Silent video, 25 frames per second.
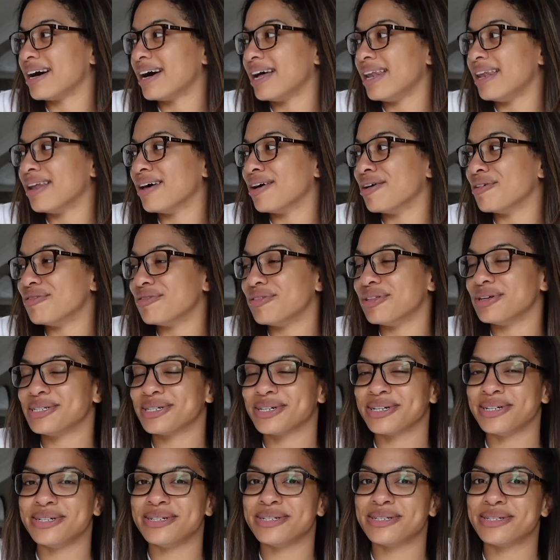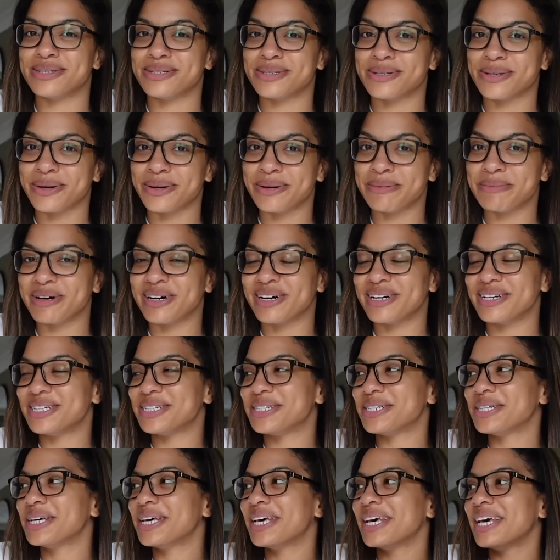I love the tones so much